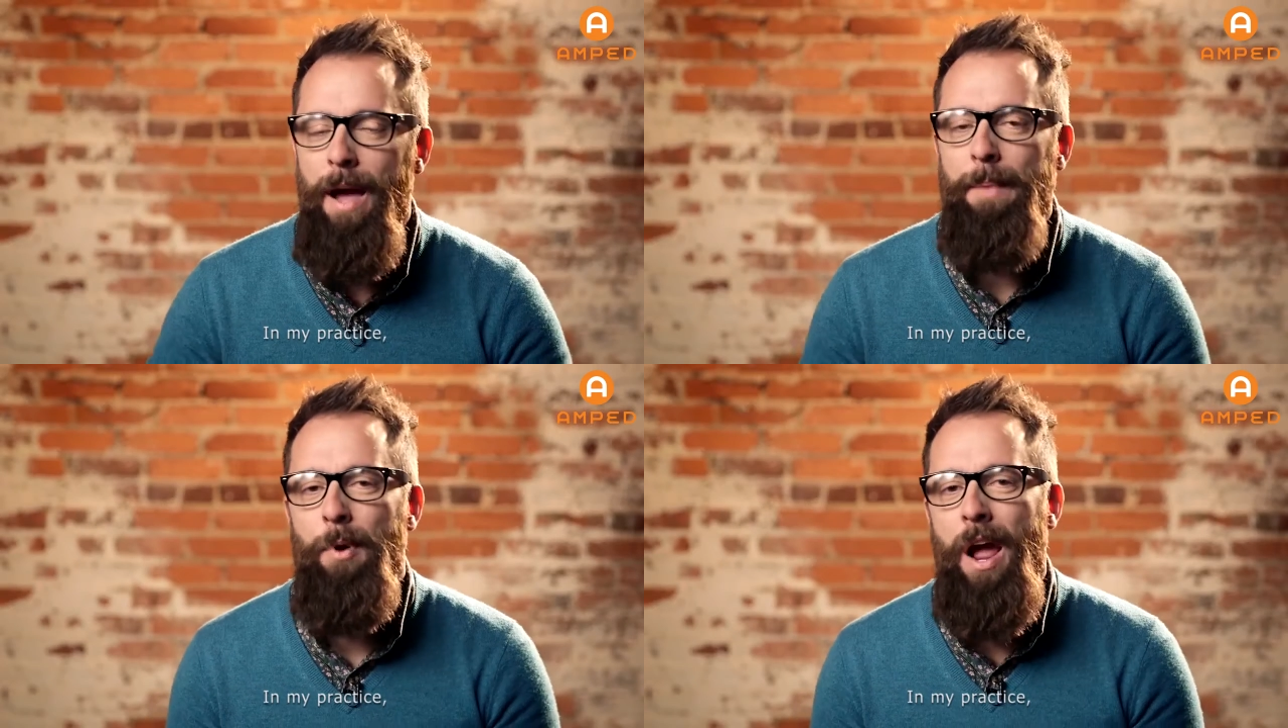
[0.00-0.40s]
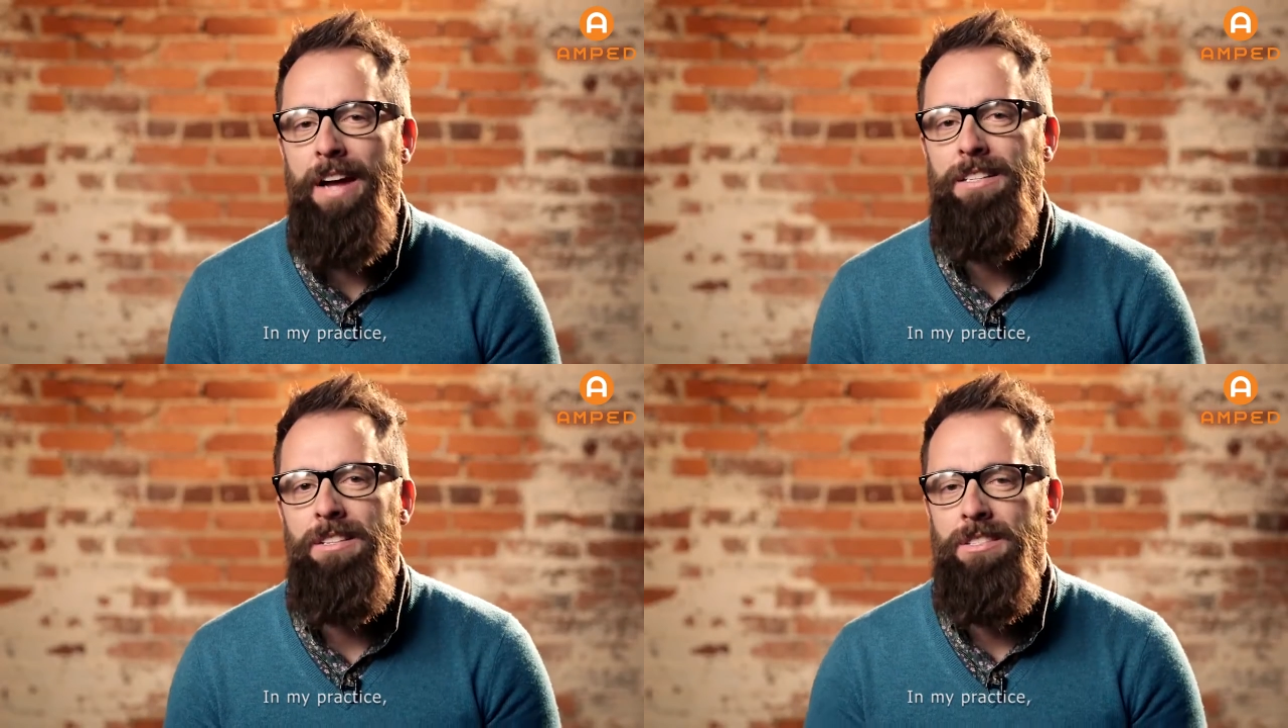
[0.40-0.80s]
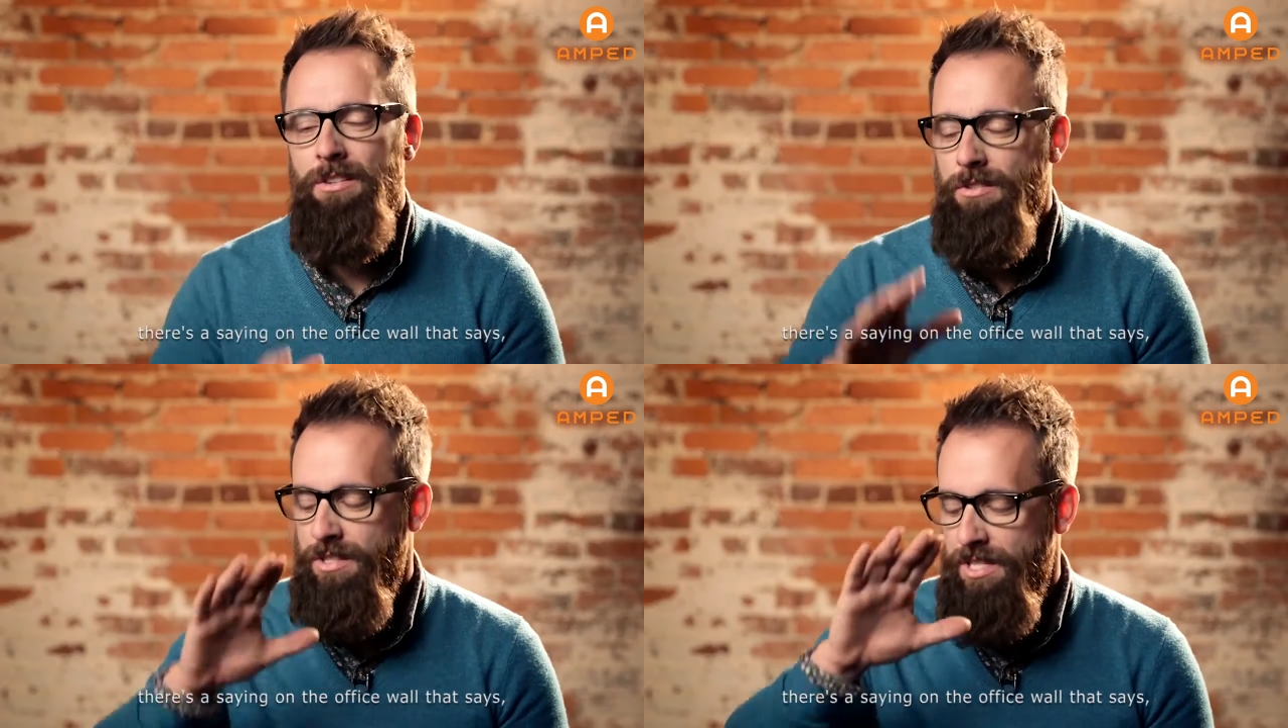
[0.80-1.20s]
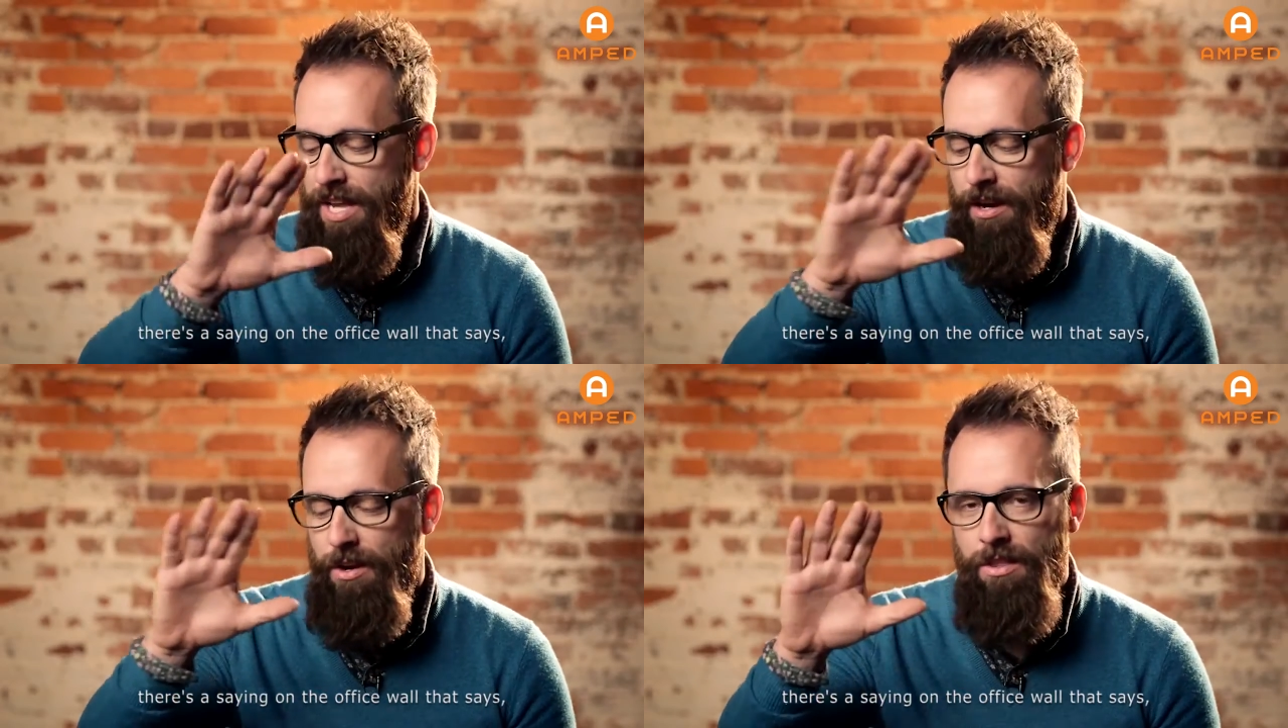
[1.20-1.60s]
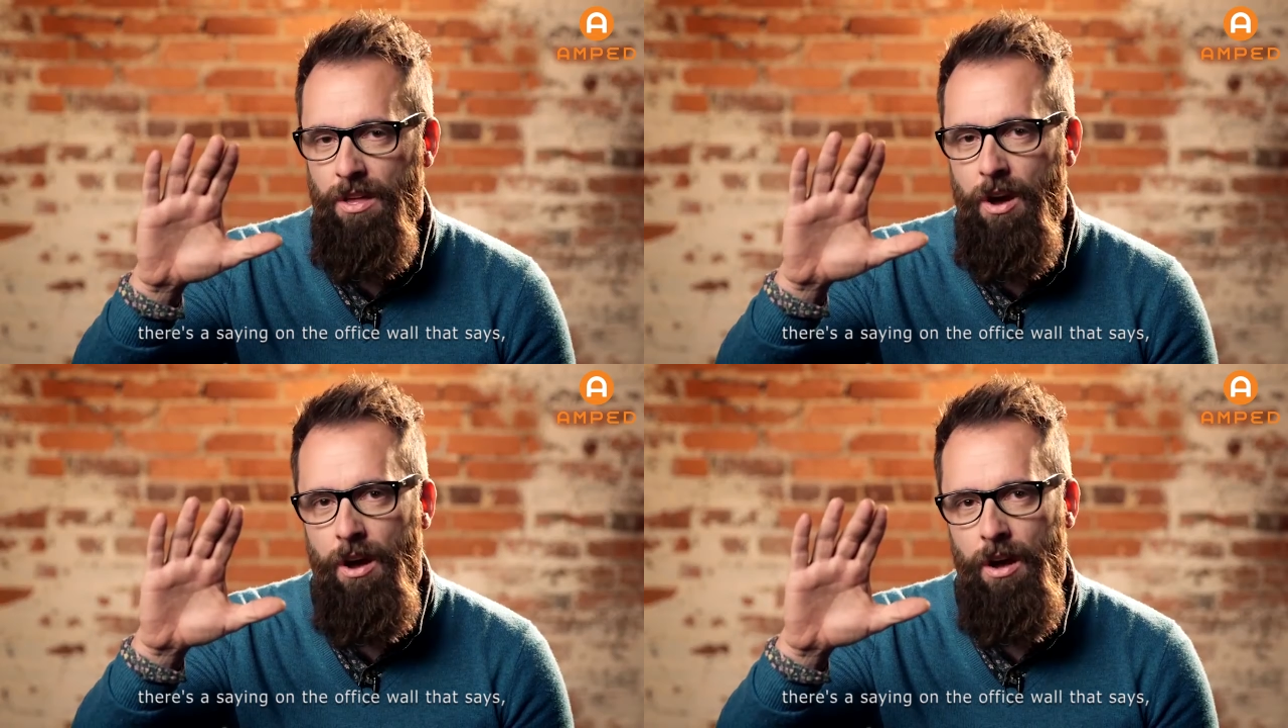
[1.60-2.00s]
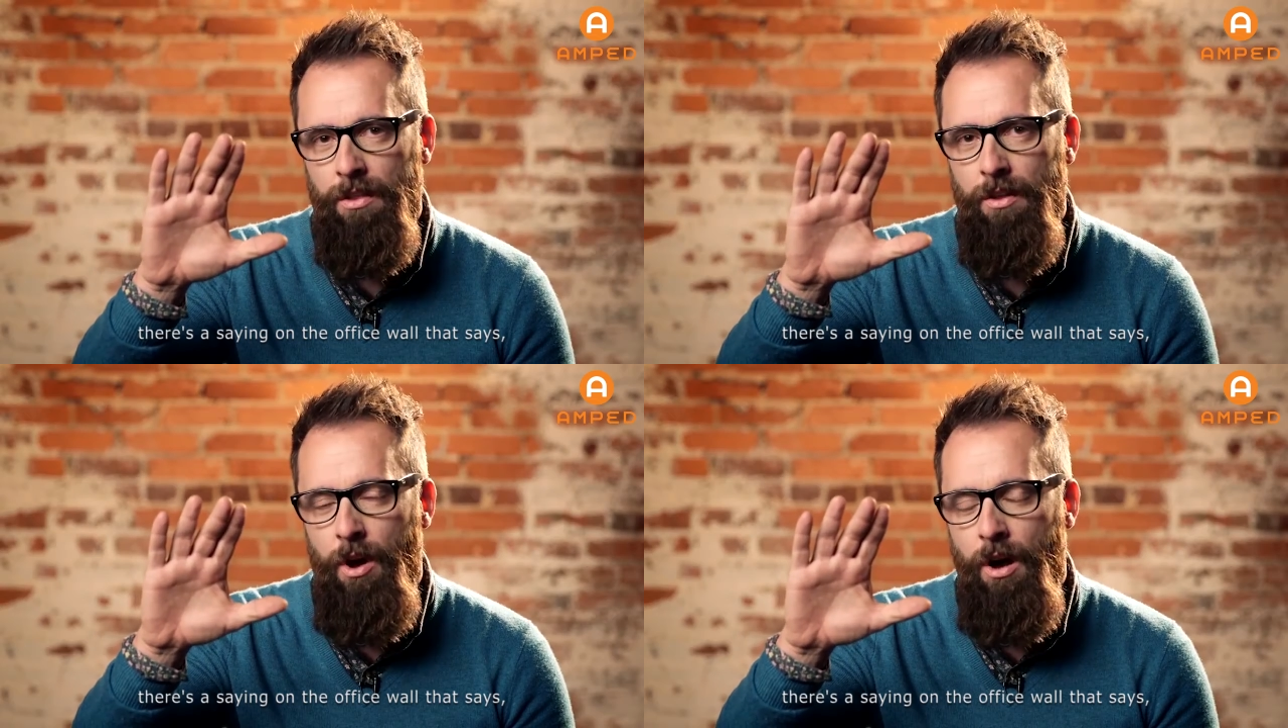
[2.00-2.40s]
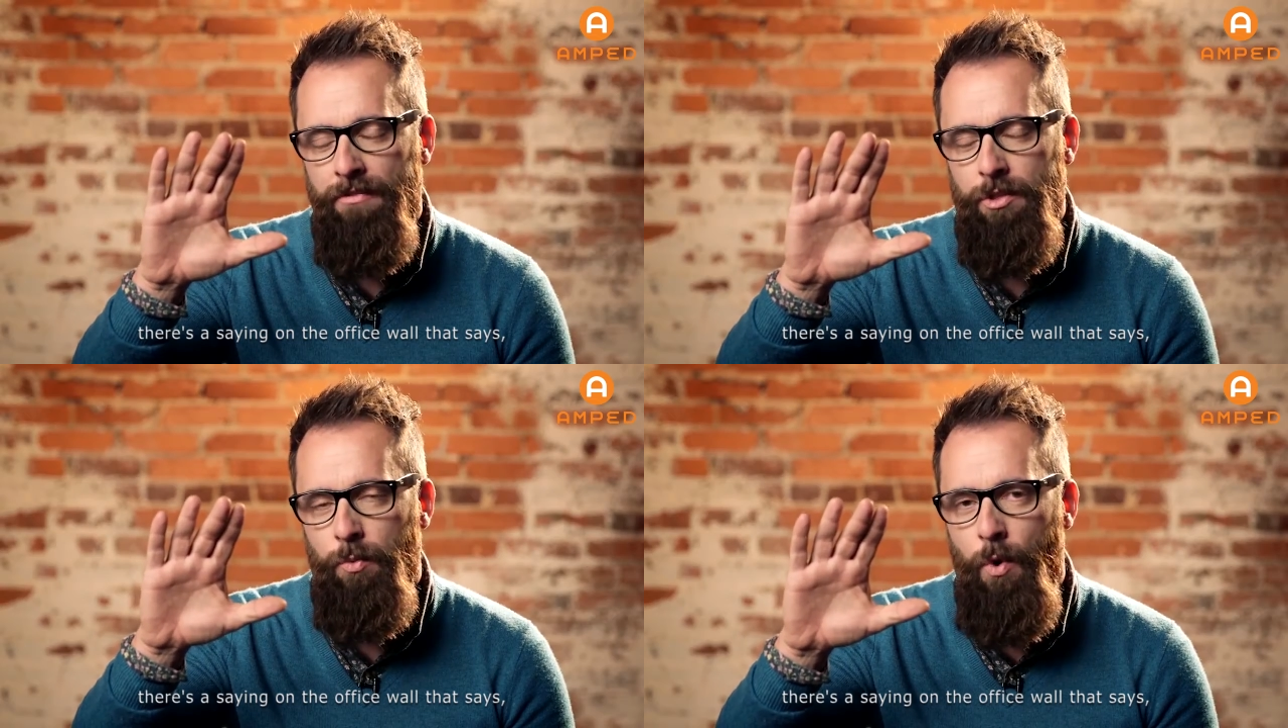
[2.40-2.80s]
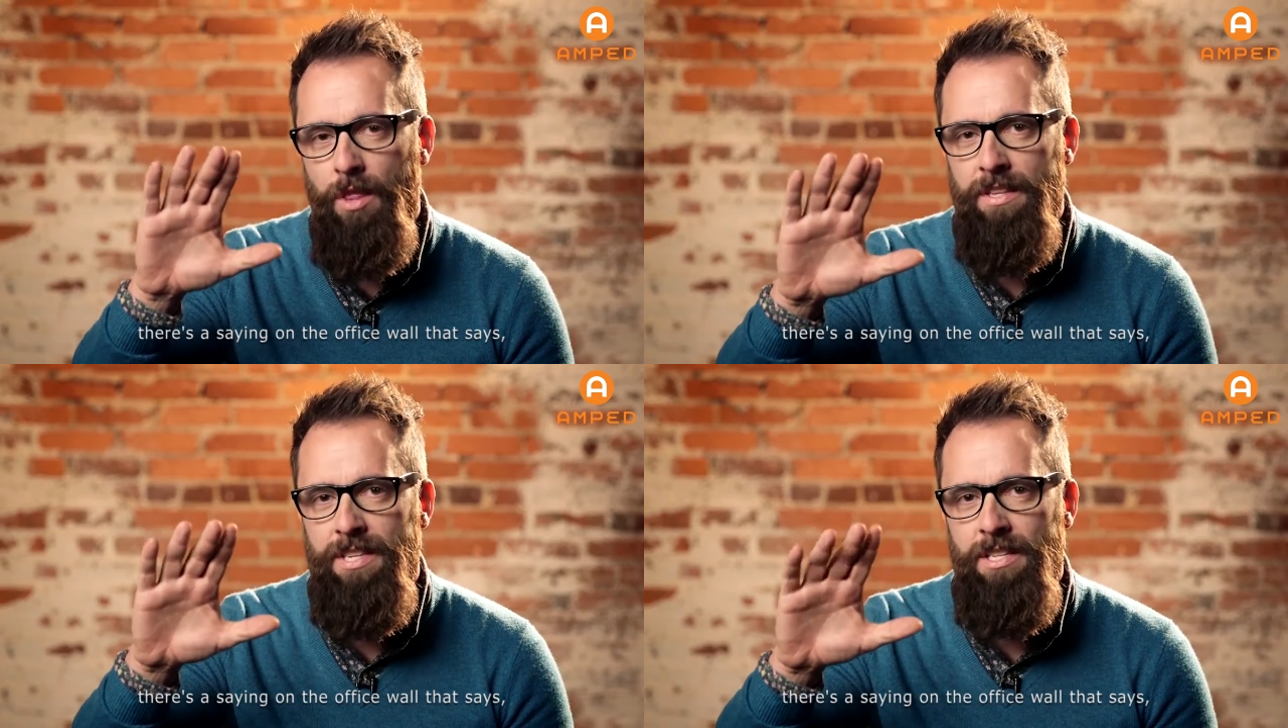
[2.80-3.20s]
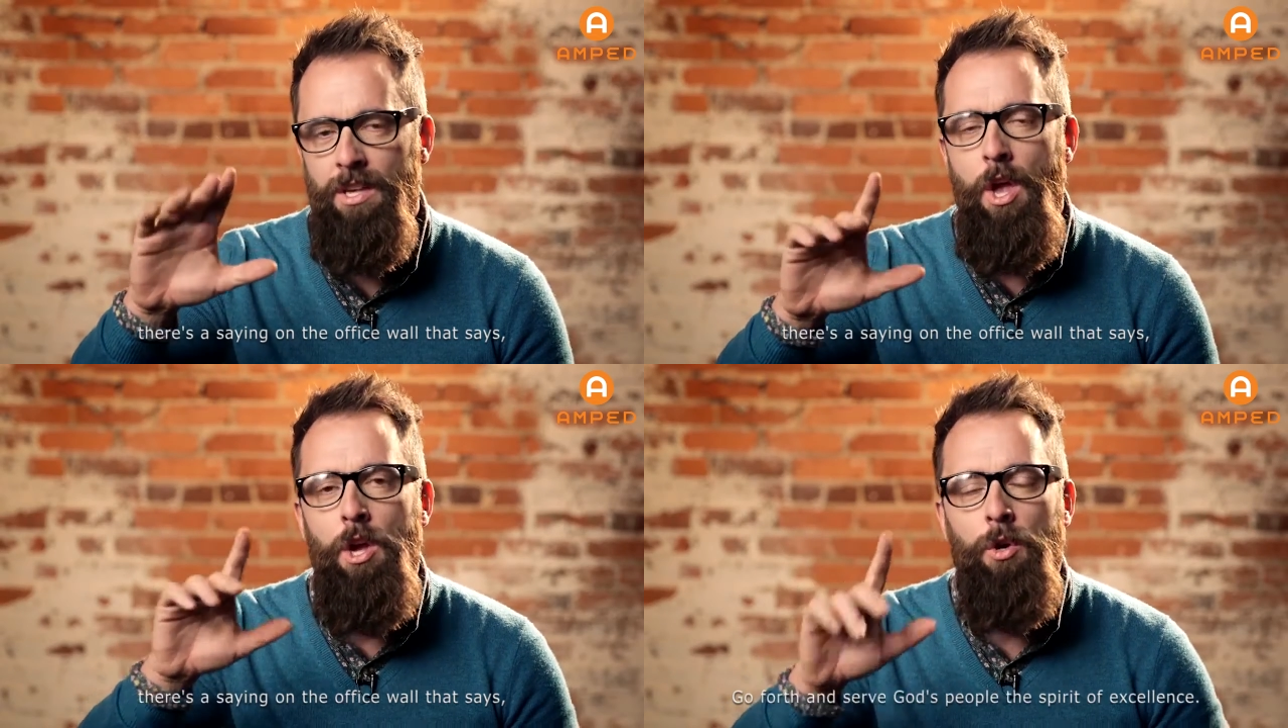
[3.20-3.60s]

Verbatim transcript: In my practice, there's a saying on the, on the office wall that says,